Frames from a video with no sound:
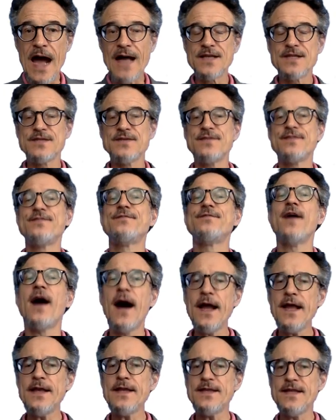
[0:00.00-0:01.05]
And to
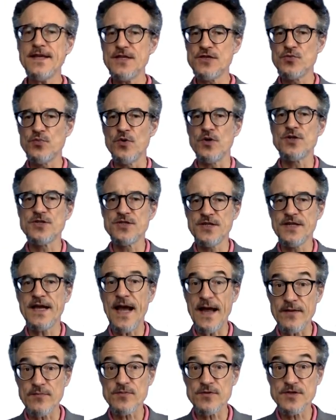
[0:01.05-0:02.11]
find these words, to
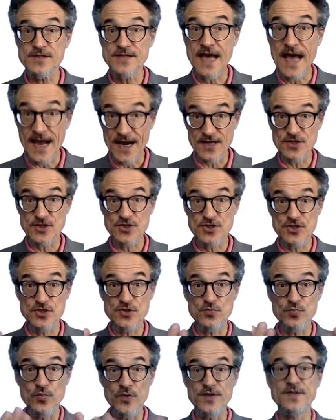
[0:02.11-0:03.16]
get
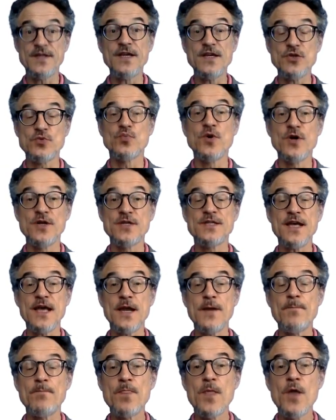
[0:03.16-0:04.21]
texts with these words
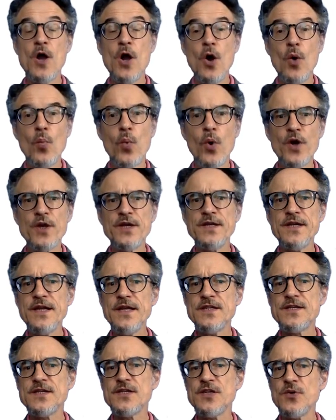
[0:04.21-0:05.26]
in, what you
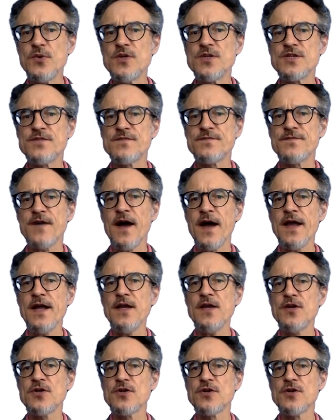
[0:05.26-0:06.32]
need to do is
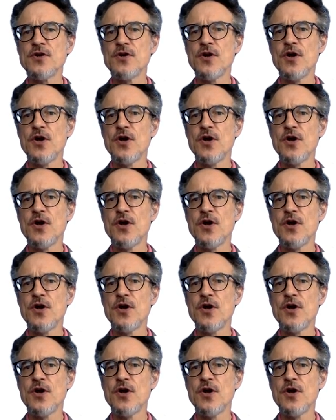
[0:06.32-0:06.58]
find,